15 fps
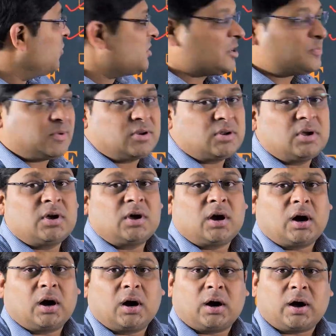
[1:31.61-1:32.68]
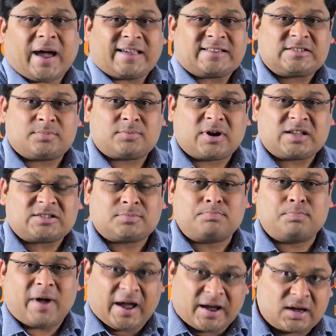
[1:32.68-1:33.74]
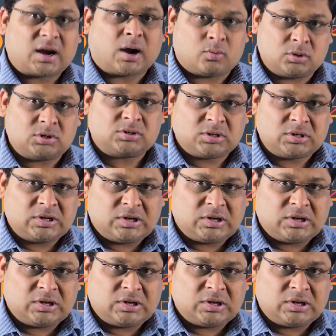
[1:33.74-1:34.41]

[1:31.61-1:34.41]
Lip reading: which has been accepted as a background